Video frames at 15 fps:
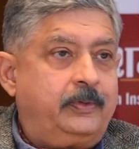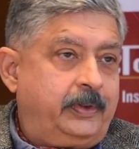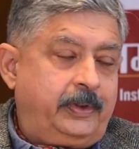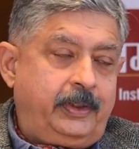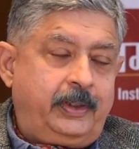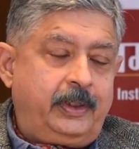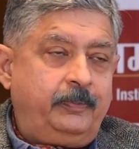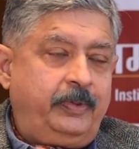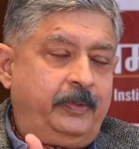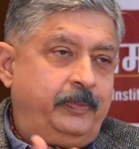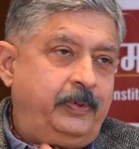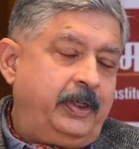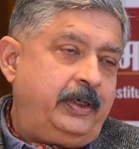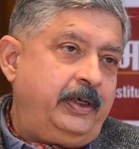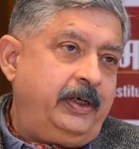Technical
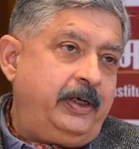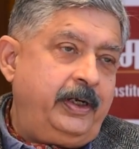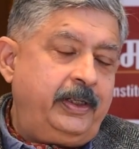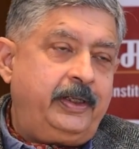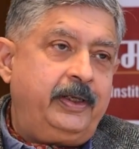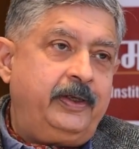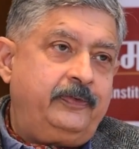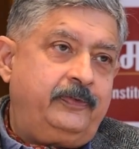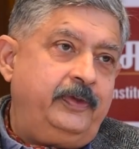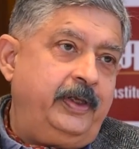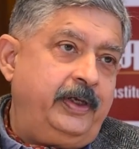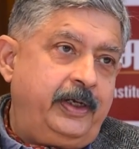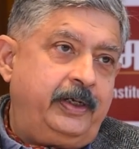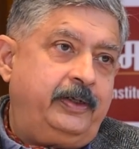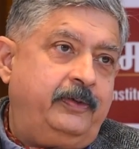people are, in any case,
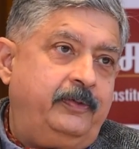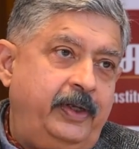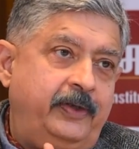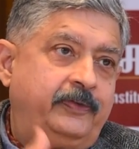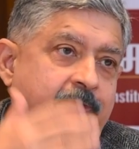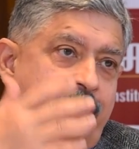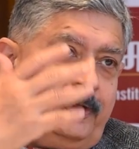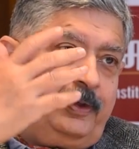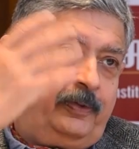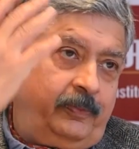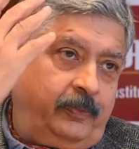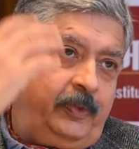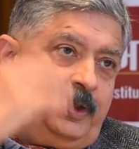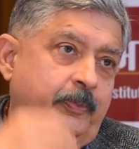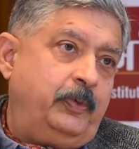they get, as they
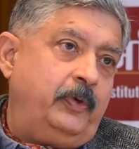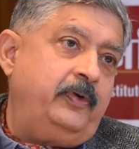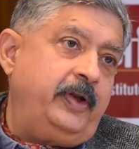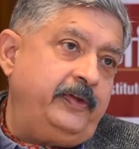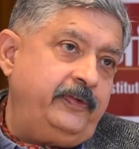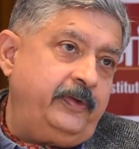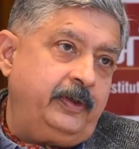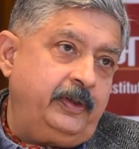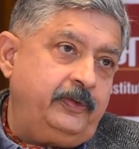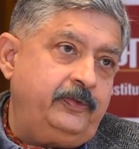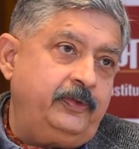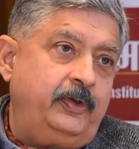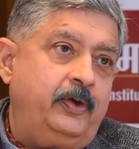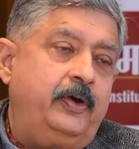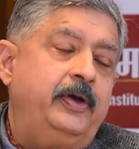keep on rising in
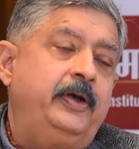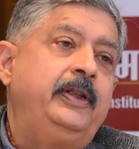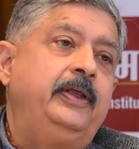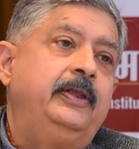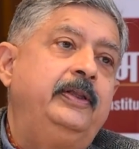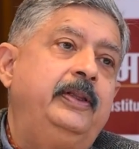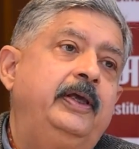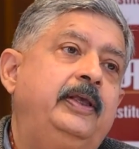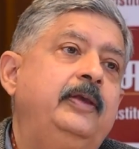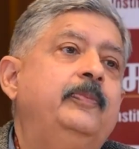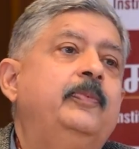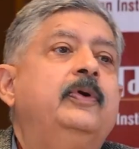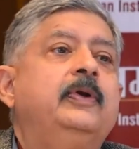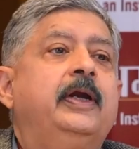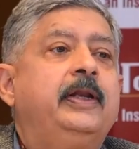seniority, they
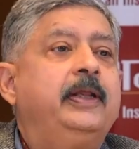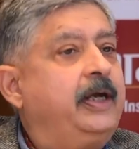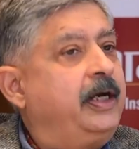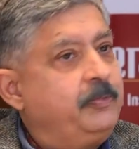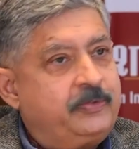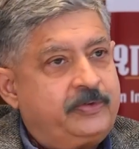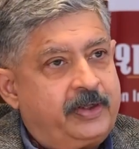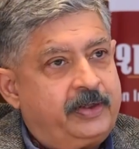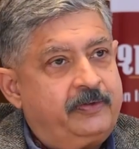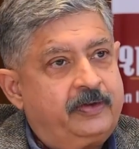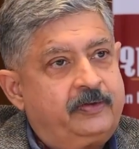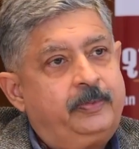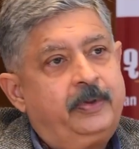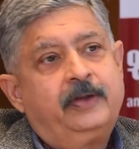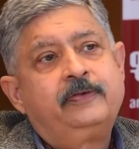keep on getting administrative
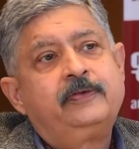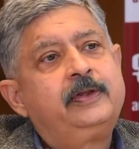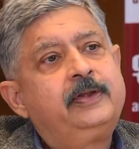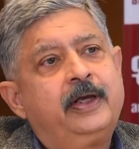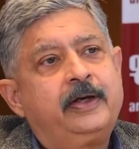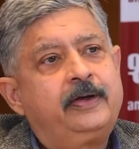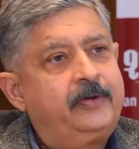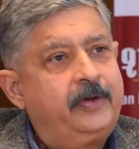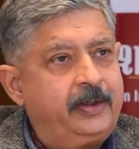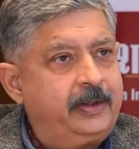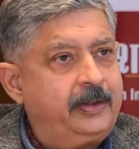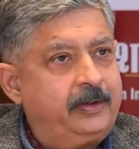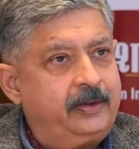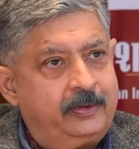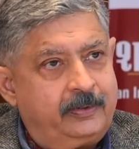experience, and they are trained
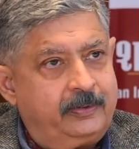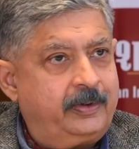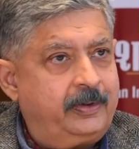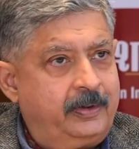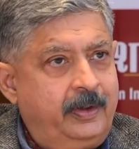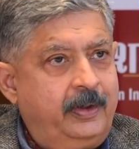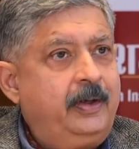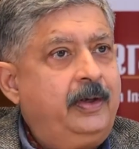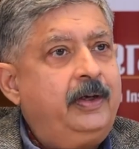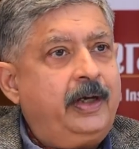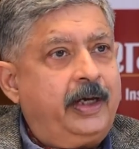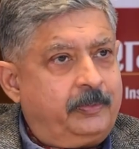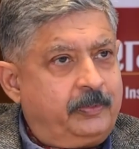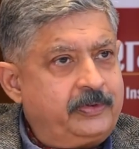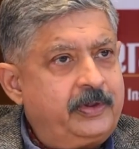in
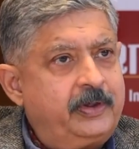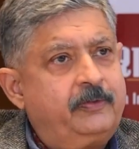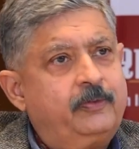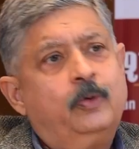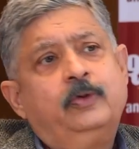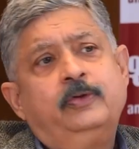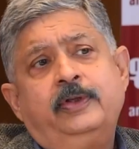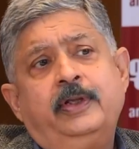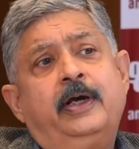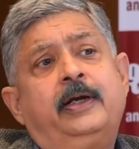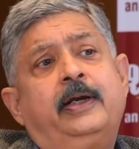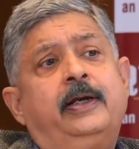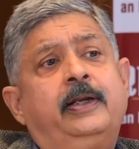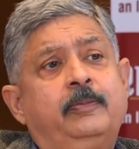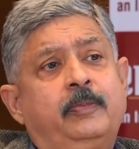administrative roles. They are
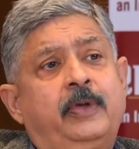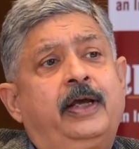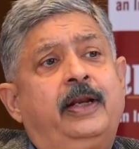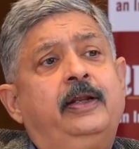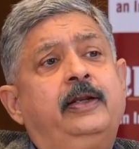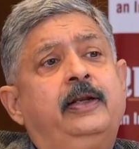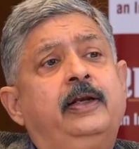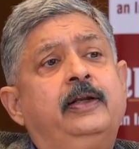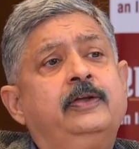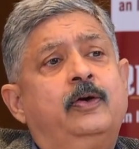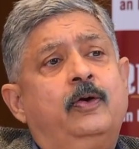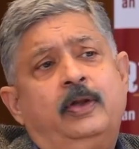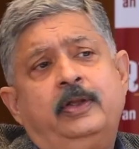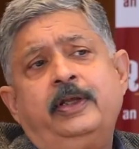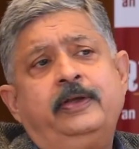getting mechanical,
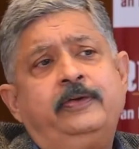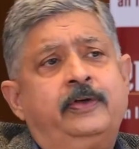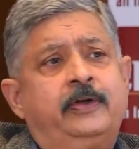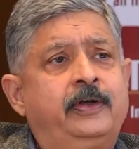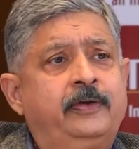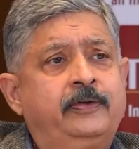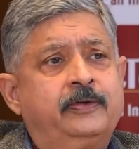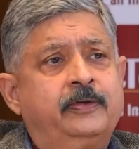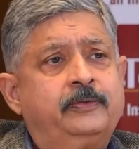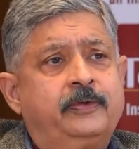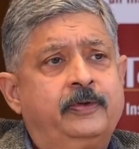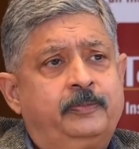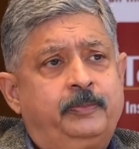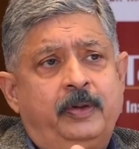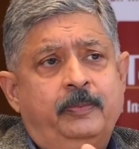all the engineering
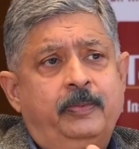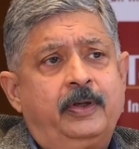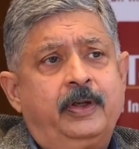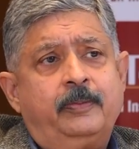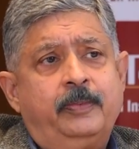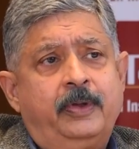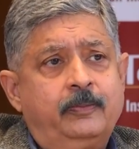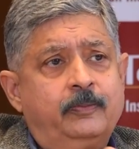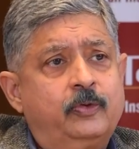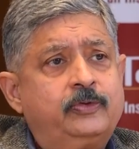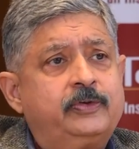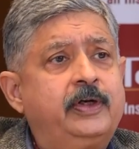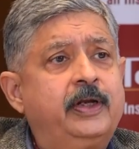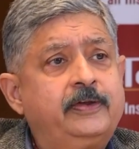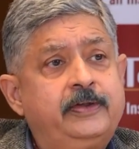services people are being
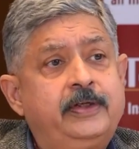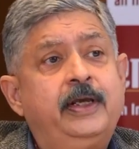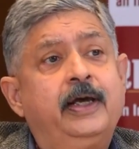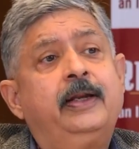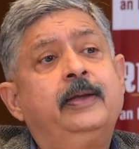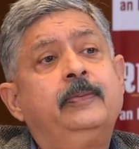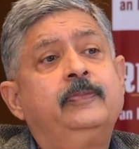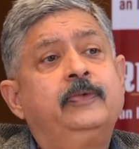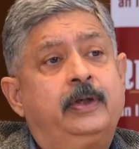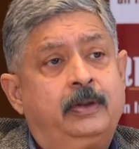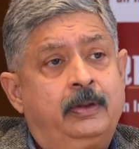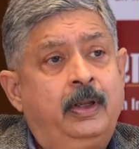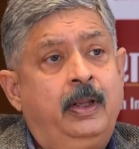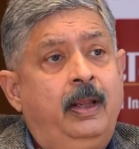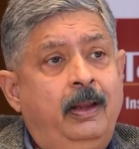posted as DRN,
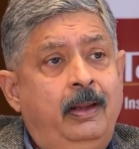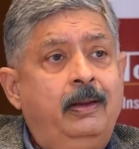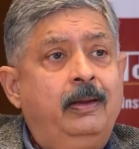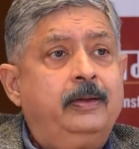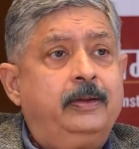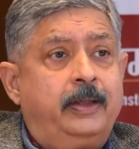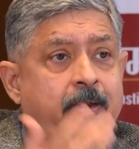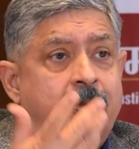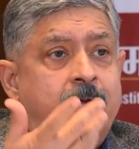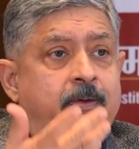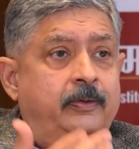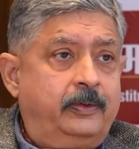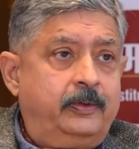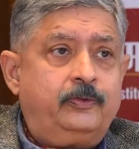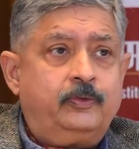then
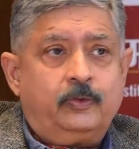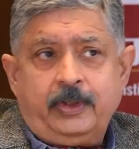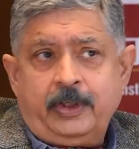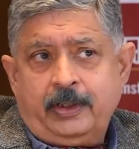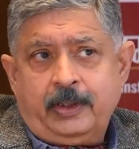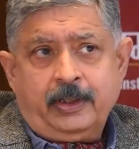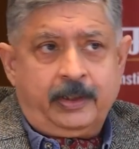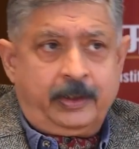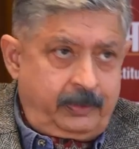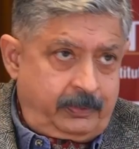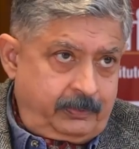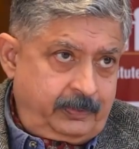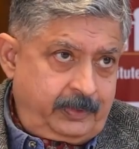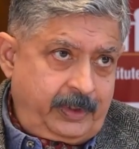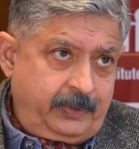so they learn
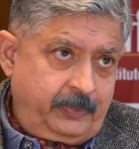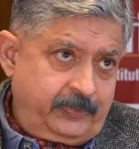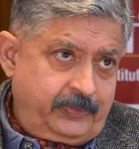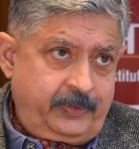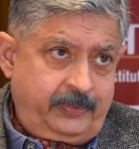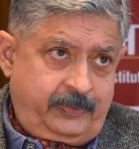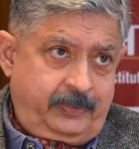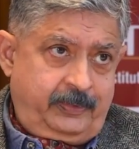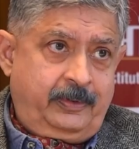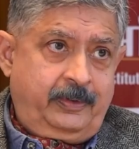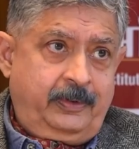administration.